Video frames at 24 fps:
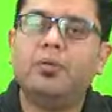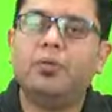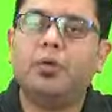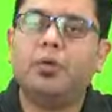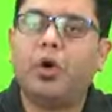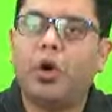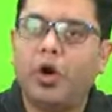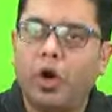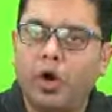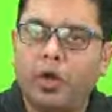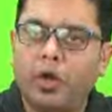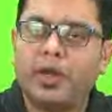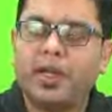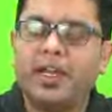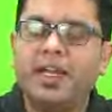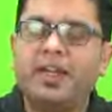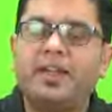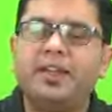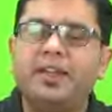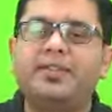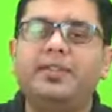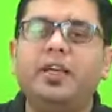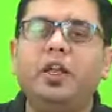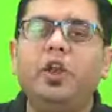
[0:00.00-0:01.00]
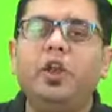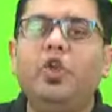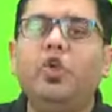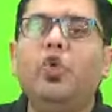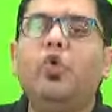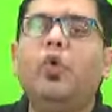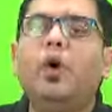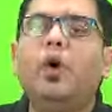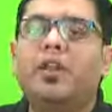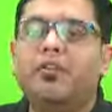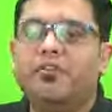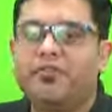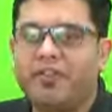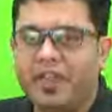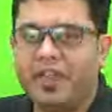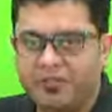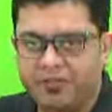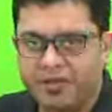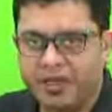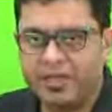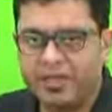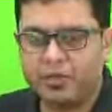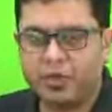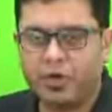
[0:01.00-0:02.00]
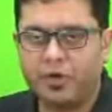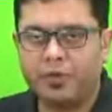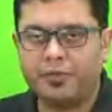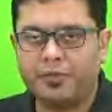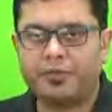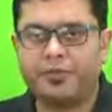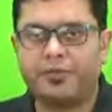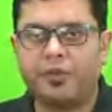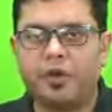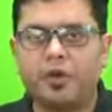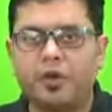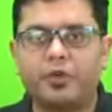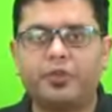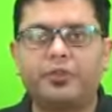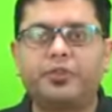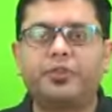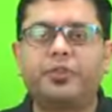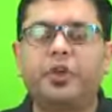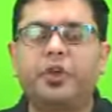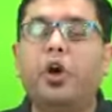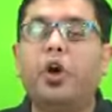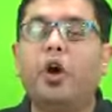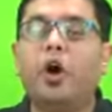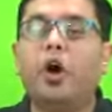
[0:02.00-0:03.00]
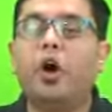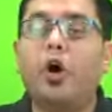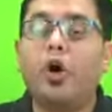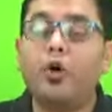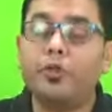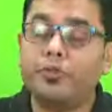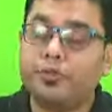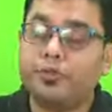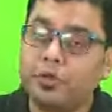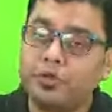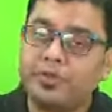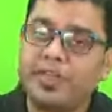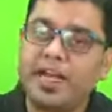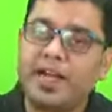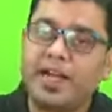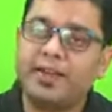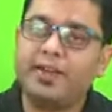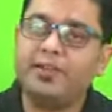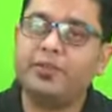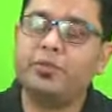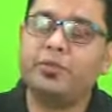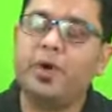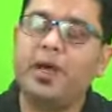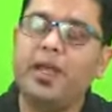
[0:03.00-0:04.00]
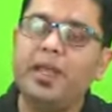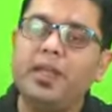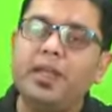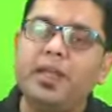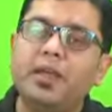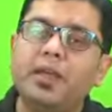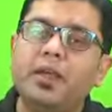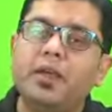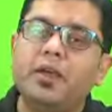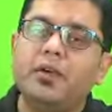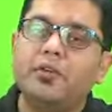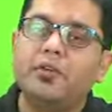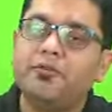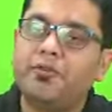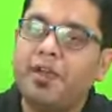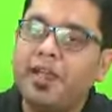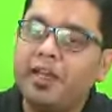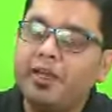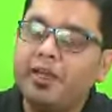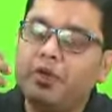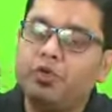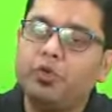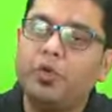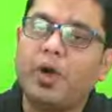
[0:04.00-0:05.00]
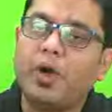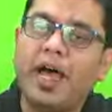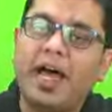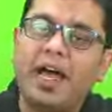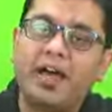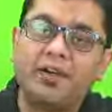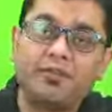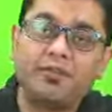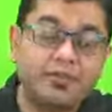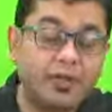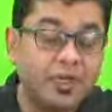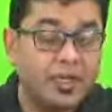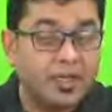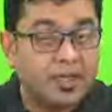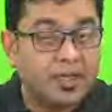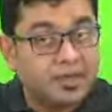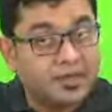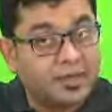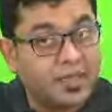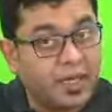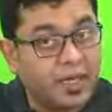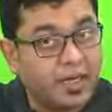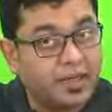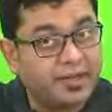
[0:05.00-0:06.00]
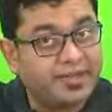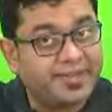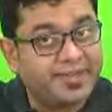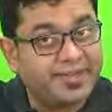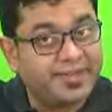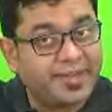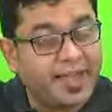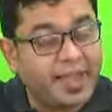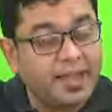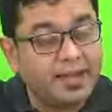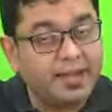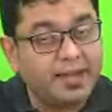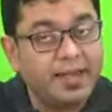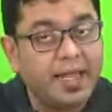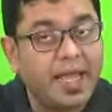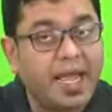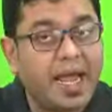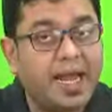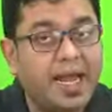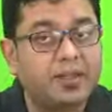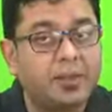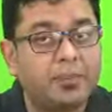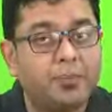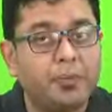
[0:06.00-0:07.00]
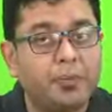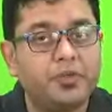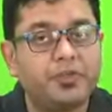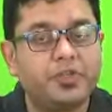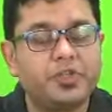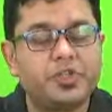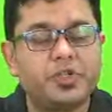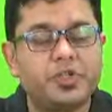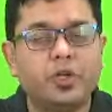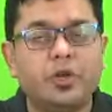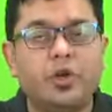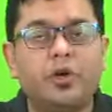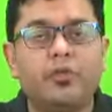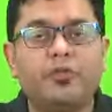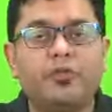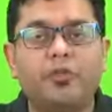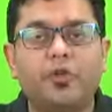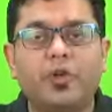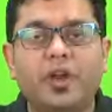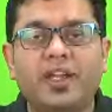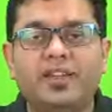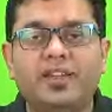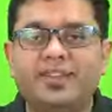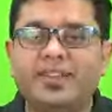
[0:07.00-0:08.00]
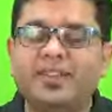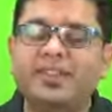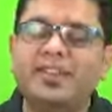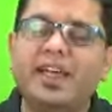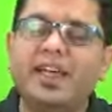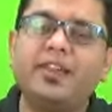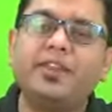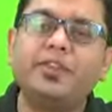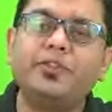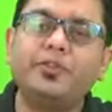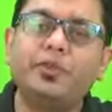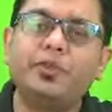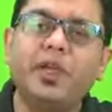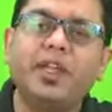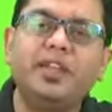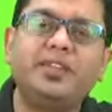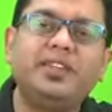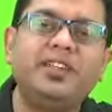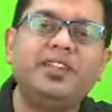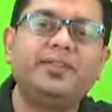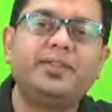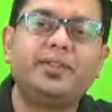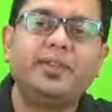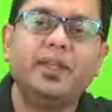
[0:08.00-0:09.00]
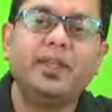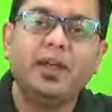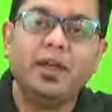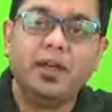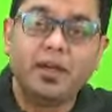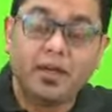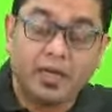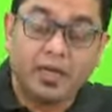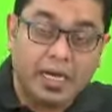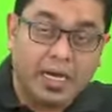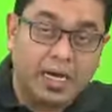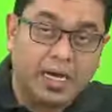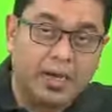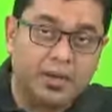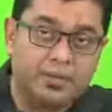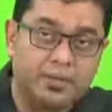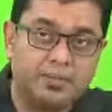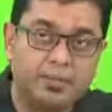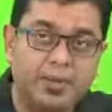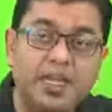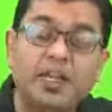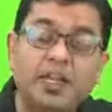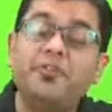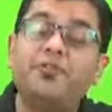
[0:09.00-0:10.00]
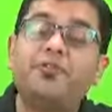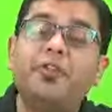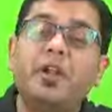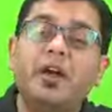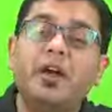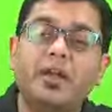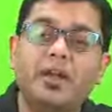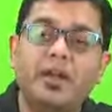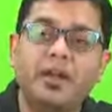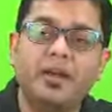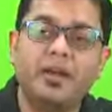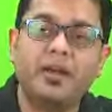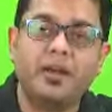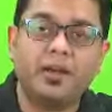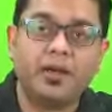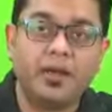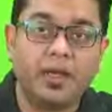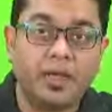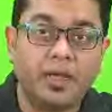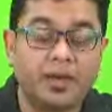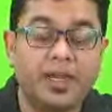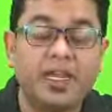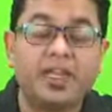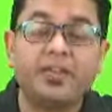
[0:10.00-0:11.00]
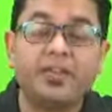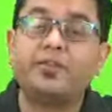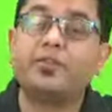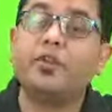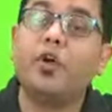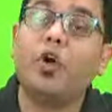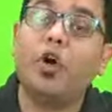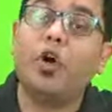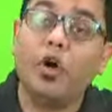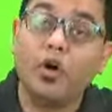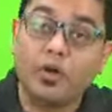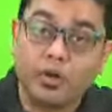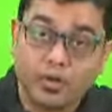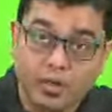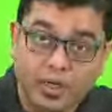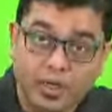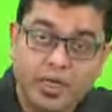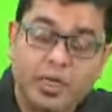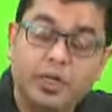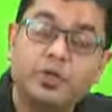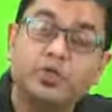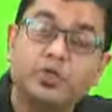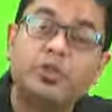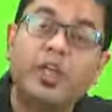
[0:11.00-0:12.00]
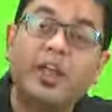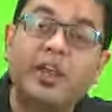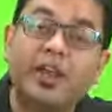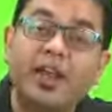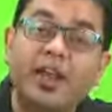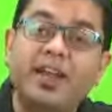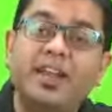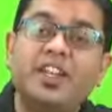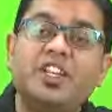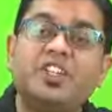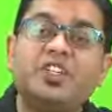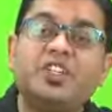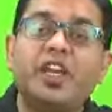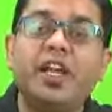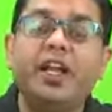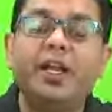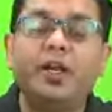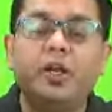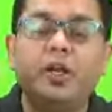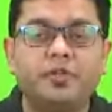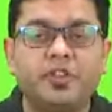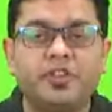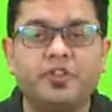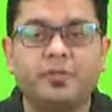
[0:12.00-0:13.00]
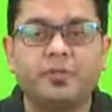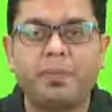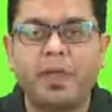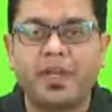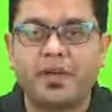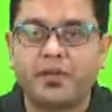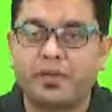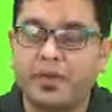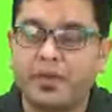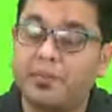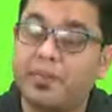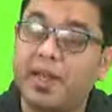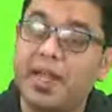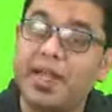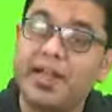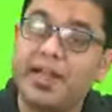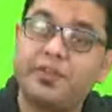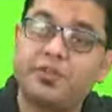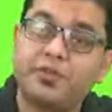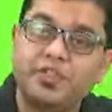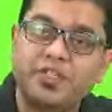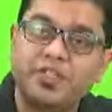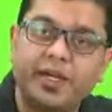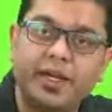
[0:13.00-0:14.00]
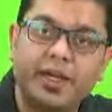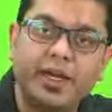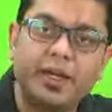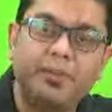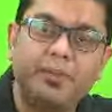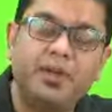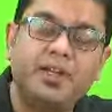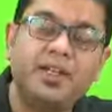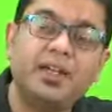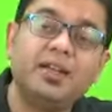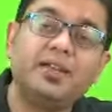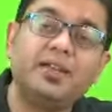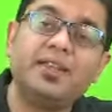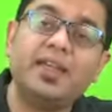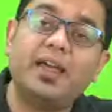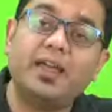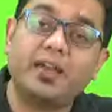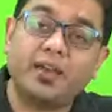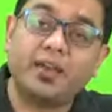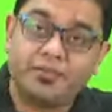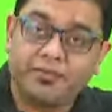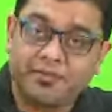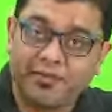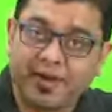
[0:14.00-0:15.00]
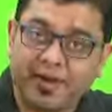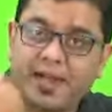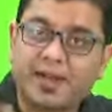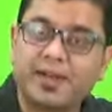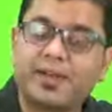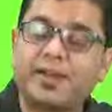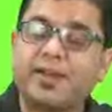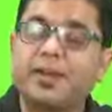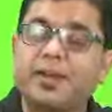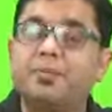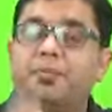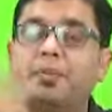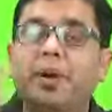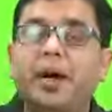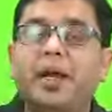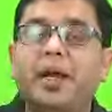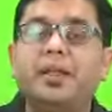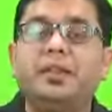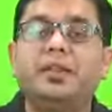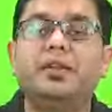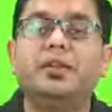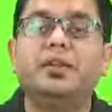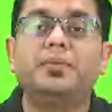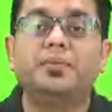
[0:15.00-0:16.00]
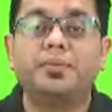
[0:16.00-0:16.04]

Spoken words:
or it is the lower wavelength of sorts. So that is why when you have the sun at the position of horizon, that is where these infrared rays or to the reddish end of the spectrum lights which are emitted, they are refracted by the